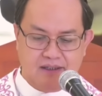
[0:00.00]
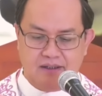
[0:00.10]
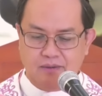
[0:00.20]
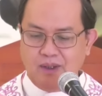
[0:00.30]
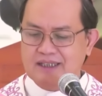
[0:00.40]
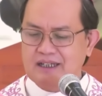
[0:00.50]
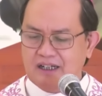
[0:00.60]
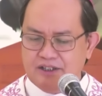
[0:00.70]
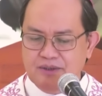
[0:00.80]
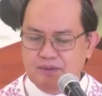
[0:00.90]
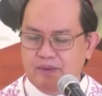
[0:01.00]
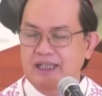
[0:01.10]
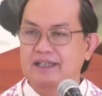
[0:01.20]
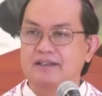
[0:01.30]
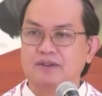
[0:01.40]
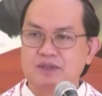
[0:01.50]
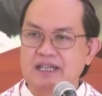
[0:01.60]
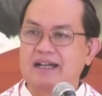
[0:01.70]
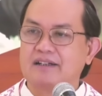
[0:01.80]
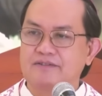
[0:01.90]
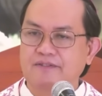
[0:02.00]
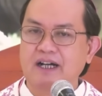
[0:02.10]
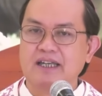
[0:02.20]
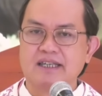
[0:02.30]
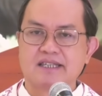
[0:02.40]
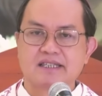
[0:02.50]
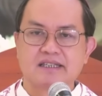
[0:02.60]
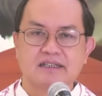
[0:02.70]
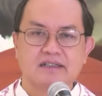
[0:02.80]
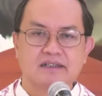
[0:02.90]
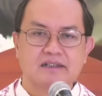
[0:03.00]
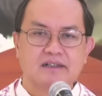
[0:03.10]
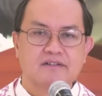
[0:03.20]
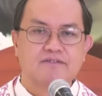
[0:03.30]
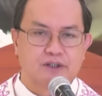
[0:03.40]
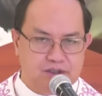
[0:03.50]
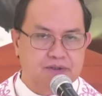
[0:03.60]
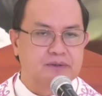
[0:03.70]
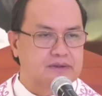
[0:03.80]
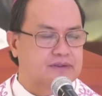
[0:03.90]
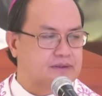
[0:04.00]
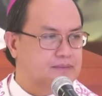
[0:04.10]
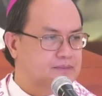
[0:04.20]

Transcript: what are you willing to sacrifice for truth?